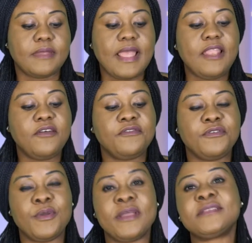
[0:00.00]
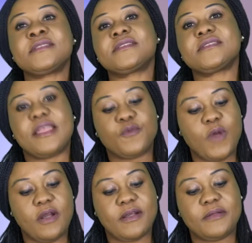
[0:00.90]
Hello viewers, and
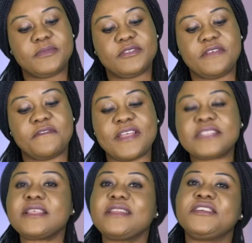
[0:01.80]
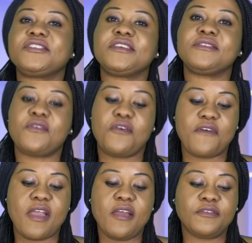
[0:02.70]
welcome to the first edition
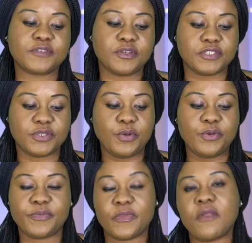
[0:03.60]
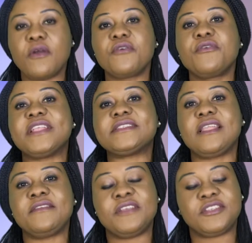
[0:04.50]
of our health talk show on Great
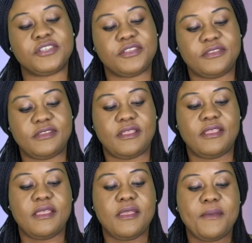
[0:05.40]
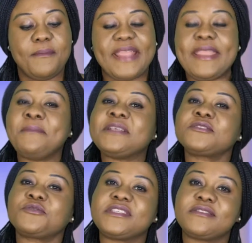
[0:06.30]
Television. My name
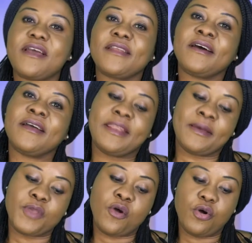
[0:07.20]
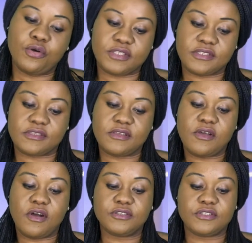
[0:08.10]
is Christiana and I'm your host
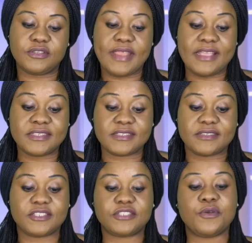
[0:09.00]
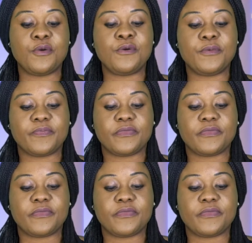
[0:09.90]
on today's show,